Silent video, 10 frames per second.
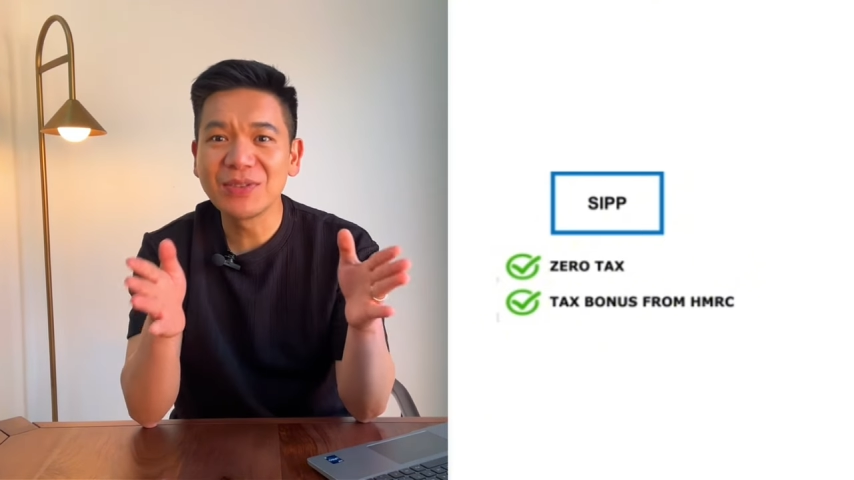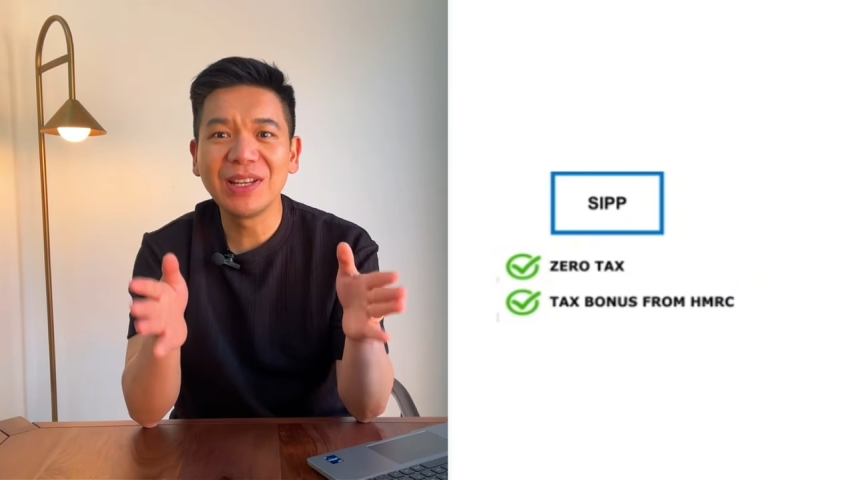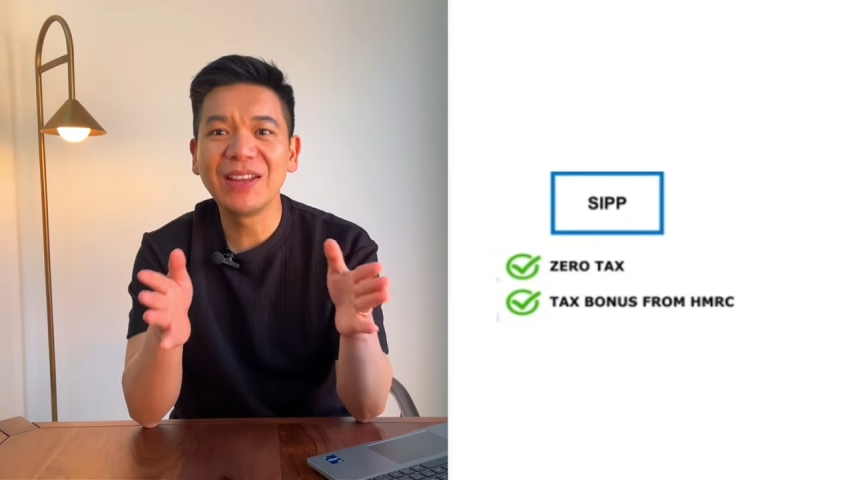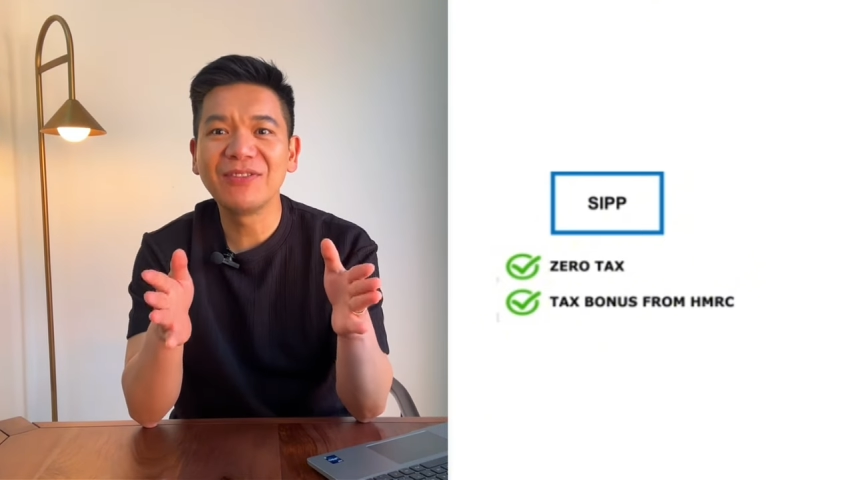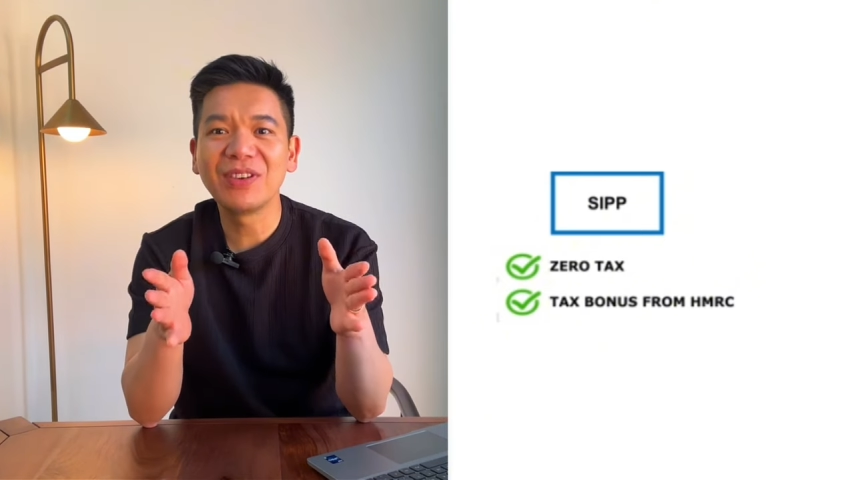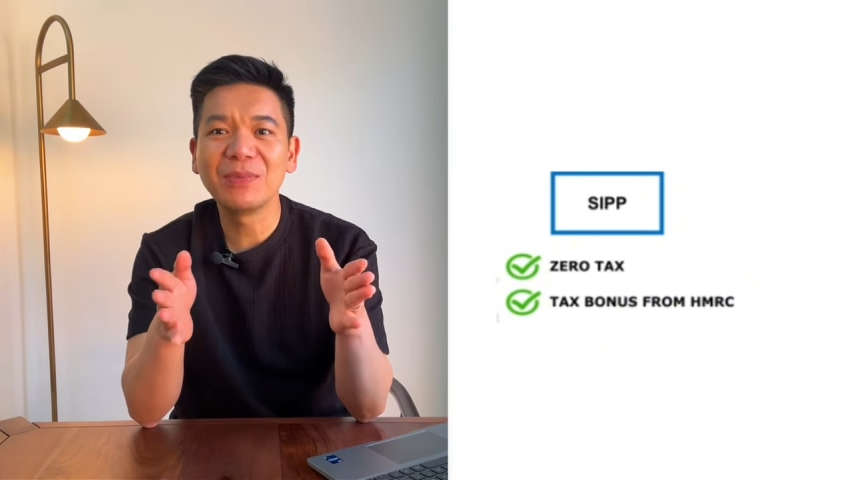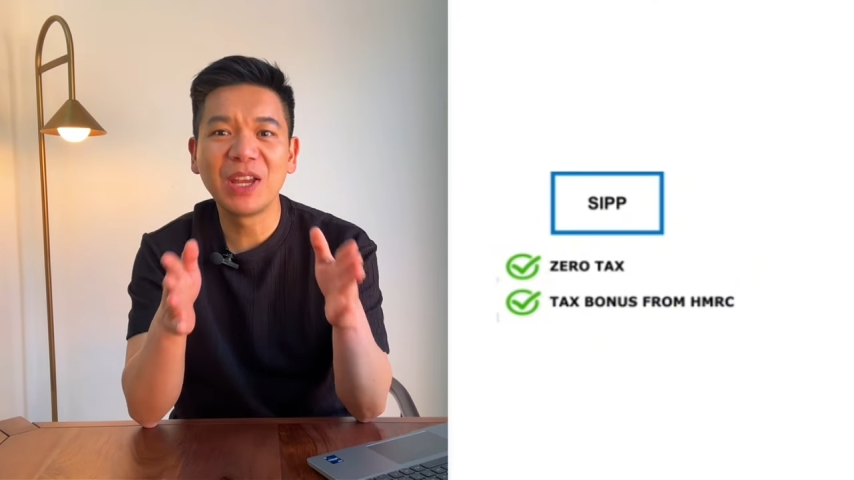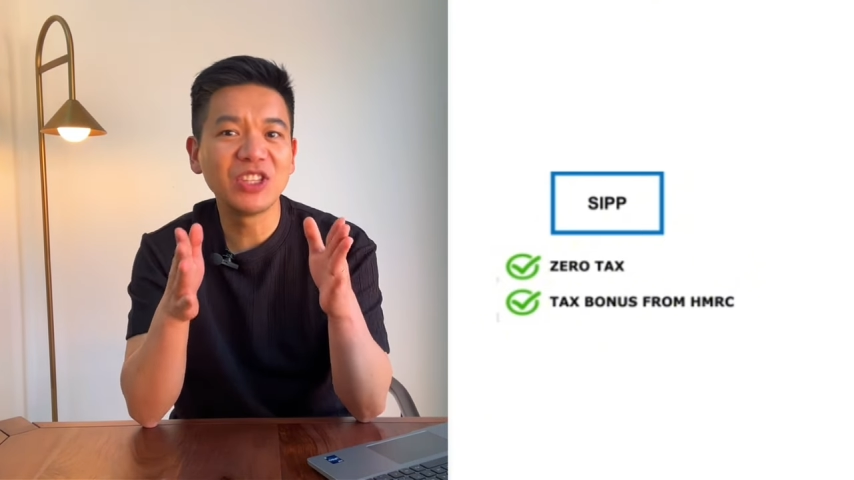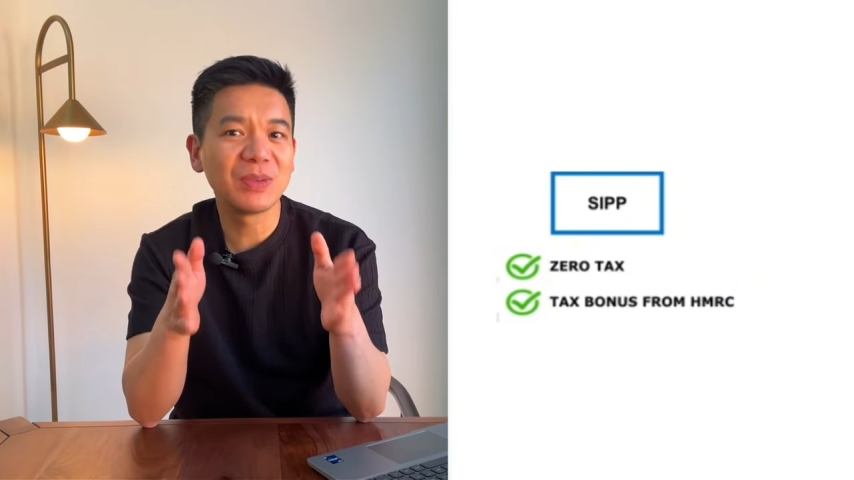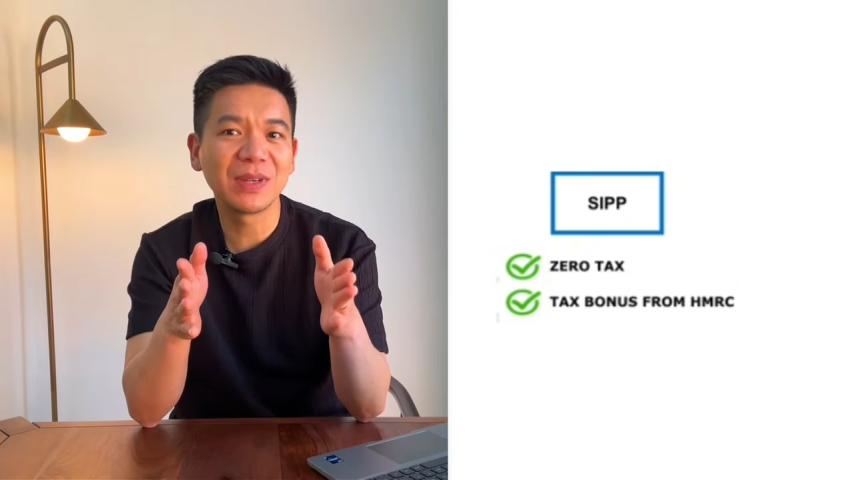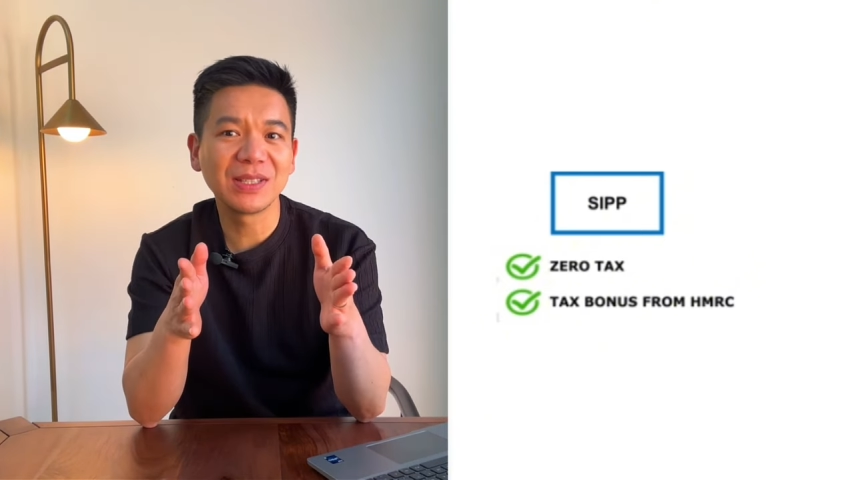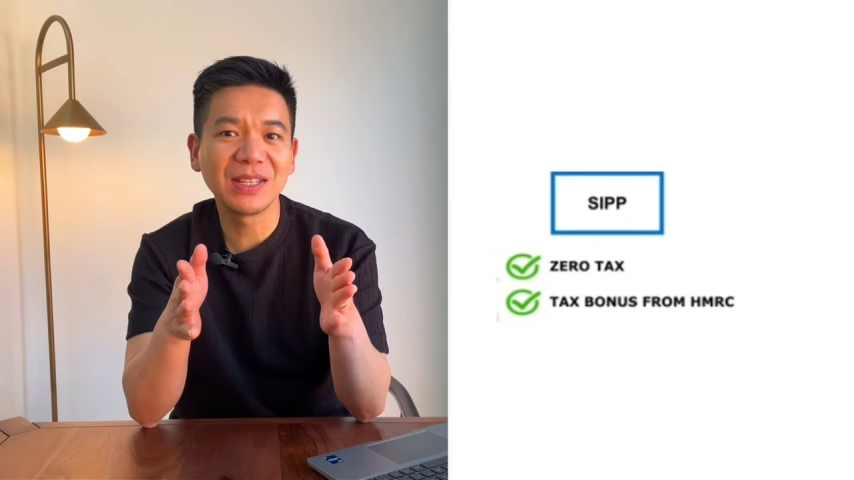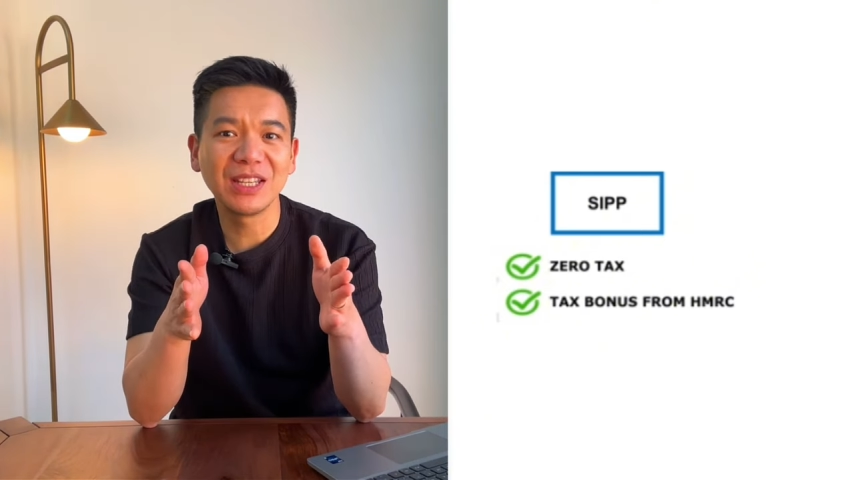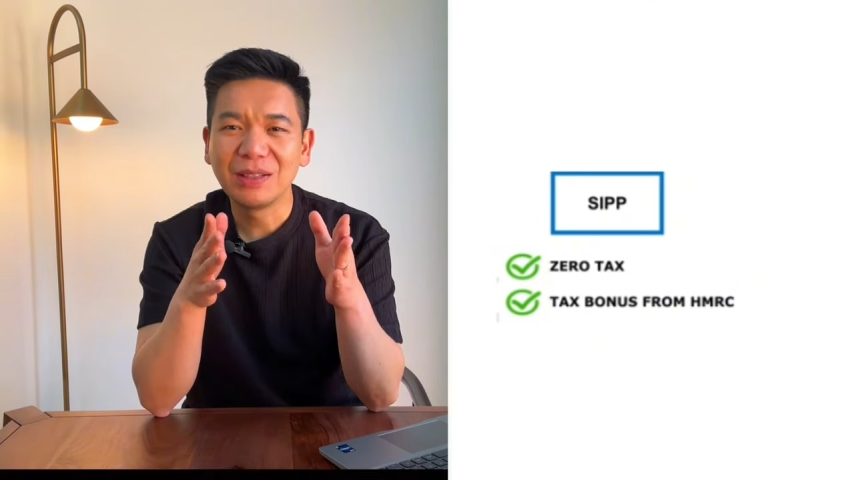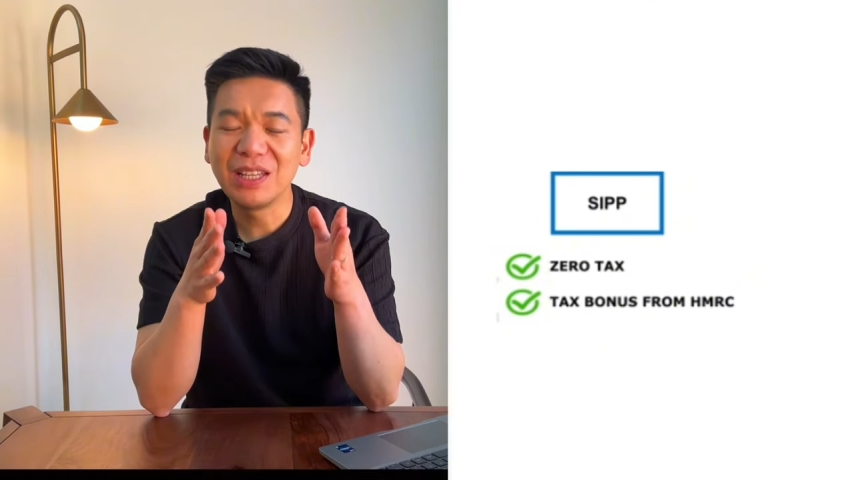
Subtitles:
relief from HMRC